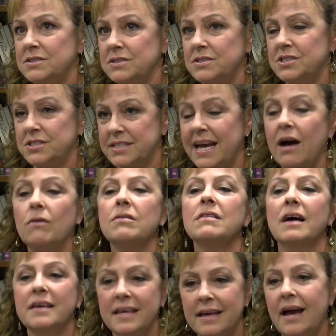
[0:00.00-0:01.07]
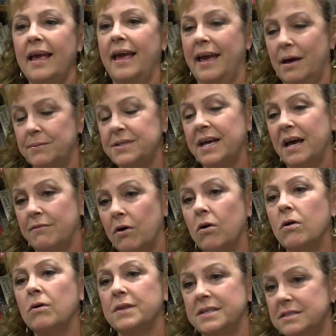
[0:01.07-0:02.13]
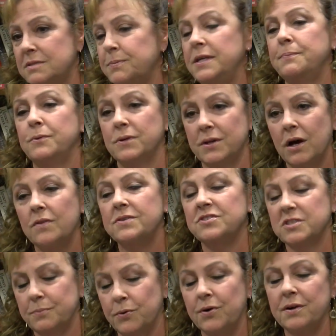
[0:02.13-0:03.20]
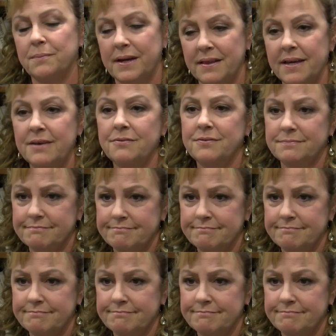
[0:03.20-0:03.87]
just how lucky I am to have all these people and all this support in my life.